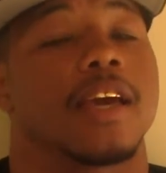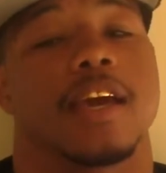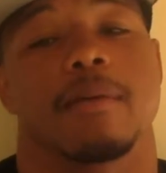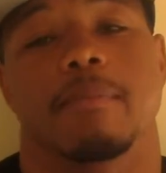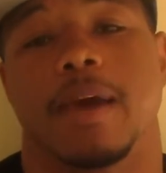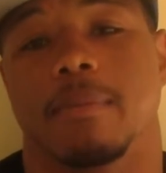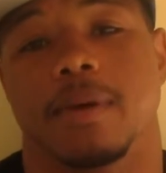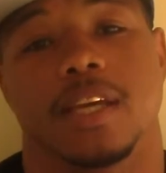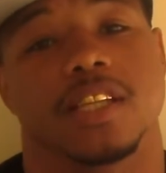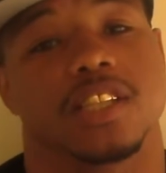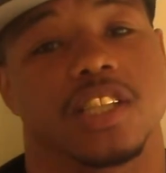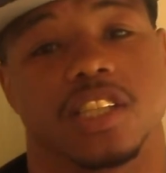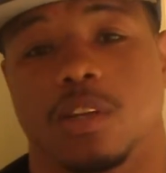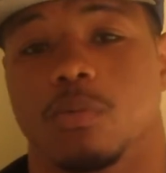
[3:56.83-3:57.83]
and maybe he
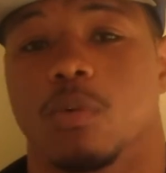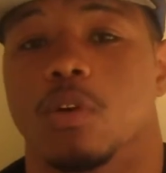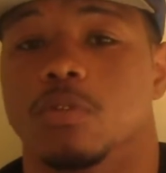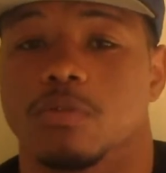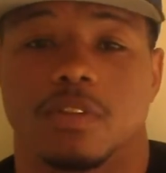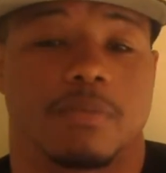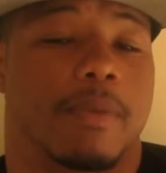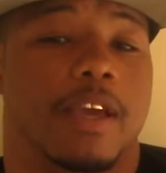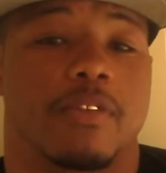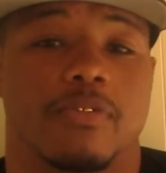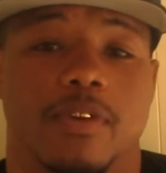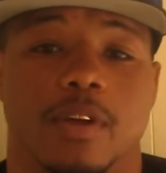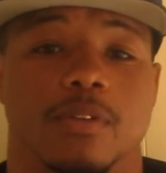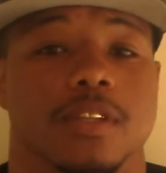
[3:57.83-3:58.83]
just didn't want
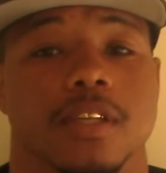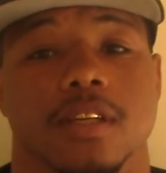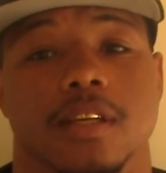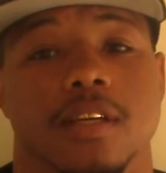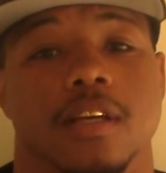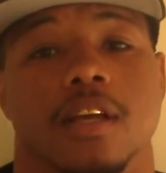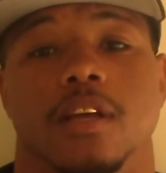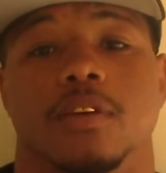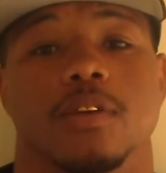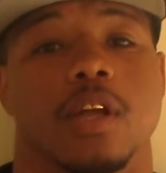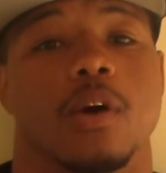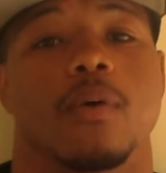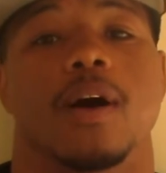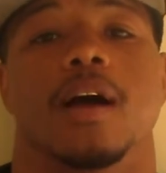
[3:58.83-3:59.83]
Mayfield to, you
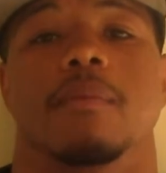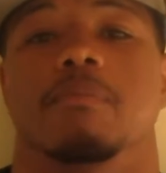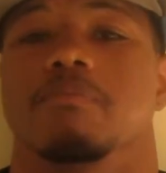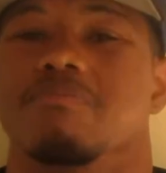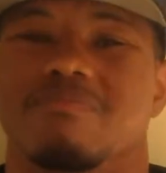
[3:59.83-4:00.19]
know, um,